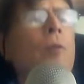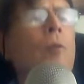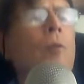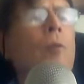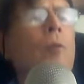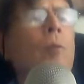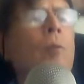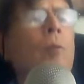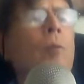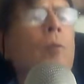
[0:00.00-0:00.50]

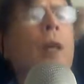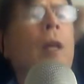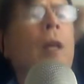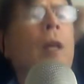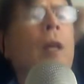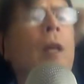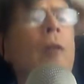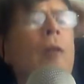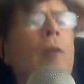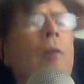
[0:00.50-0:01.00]
more
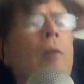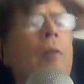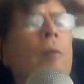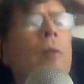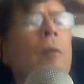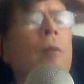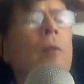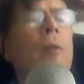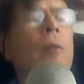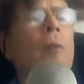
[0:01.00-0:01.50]
likely,
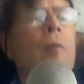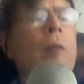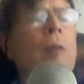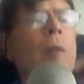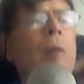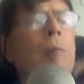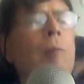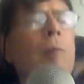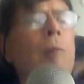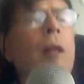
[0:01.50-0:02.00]
maybe
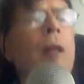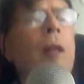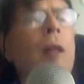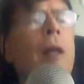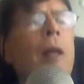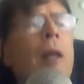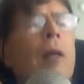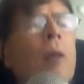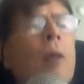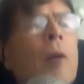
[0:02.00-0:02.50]
Bonnie and
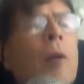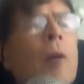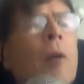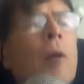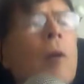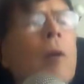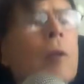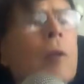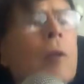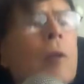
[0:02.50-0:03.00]
I are probably
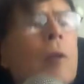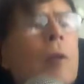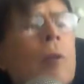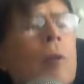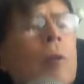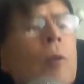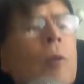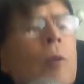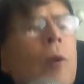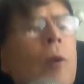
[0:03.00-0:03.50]
going to do a
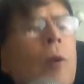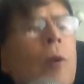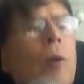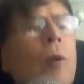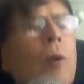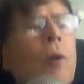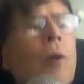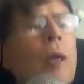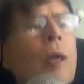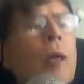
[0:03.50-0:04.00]
fall
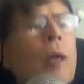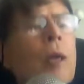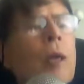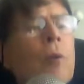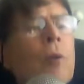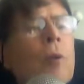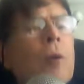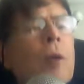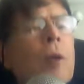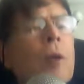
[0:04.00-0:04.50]
class
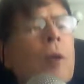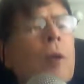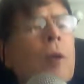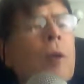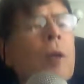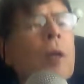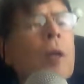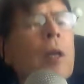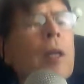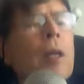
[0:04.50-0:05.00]
on
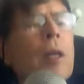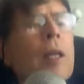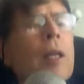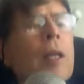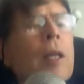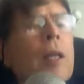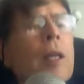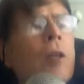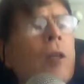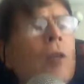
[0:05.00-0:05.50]

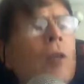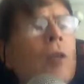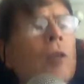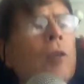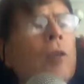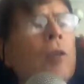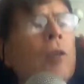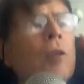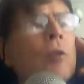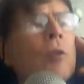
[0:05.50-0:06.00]
eating
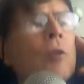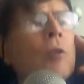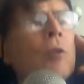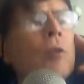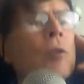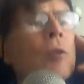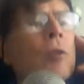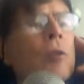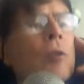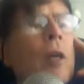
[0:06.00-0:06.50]
issues,
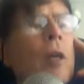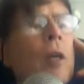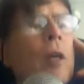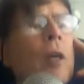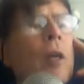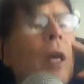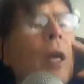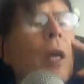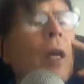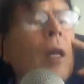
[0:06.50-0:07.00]

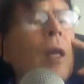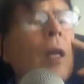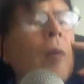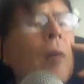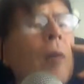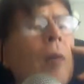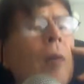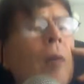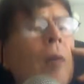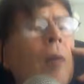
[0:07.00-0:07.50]
and I
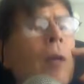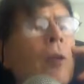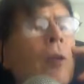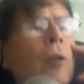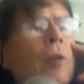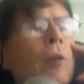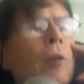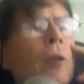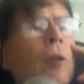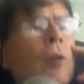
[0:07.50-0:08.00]
may
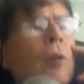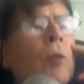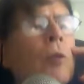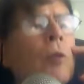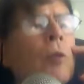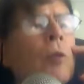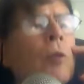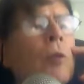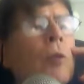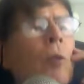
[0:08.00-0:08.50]
also
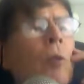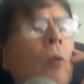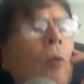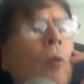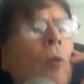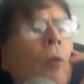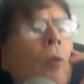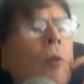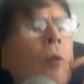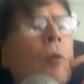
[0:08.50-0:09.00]
do
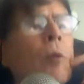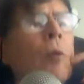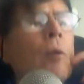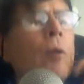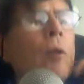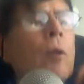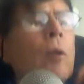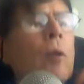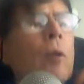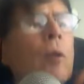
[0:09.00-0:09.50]
one
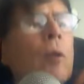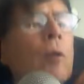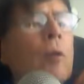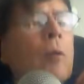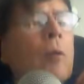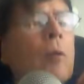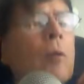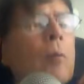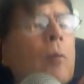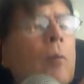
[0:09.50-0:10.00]
on
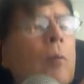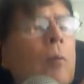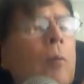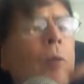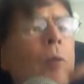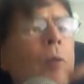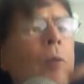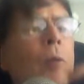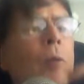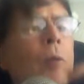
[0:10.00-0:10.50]
people
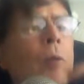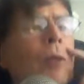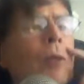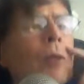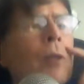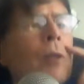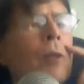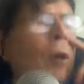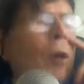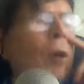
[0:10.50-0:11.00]

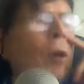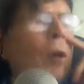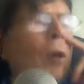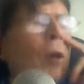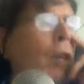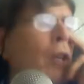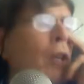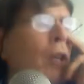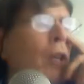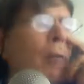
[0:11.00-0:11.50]
pleasing, or actually I
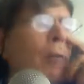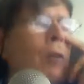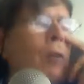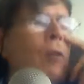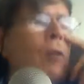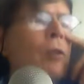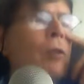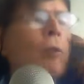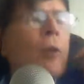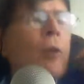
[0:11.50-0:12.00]
might even
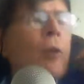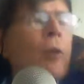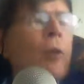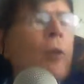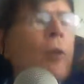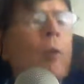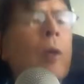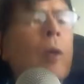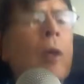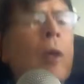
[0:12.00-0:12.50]
do one on
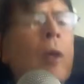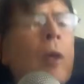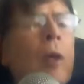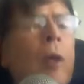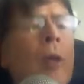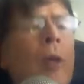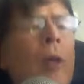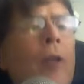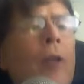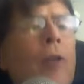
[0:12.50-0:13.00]
a
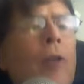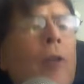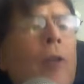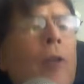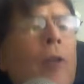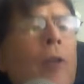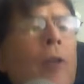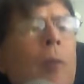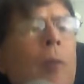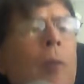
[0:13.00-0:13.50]
combination of
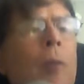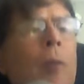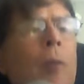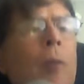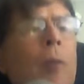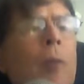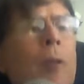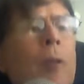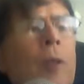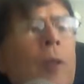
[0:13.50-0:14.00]
people
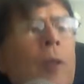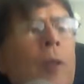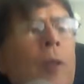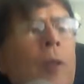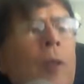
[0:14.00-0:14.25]
pleasing,